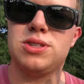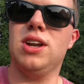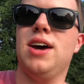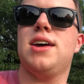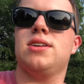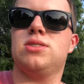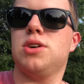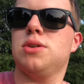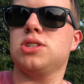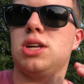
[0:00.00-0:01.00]
tonight.
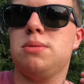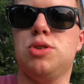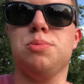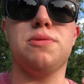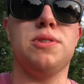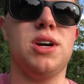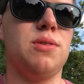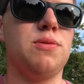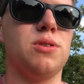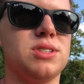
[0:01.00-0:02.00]
So it's gonna be super
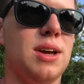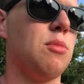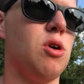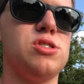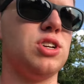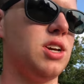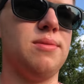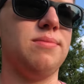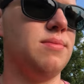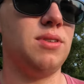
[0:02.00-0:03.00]
fun. First time marching in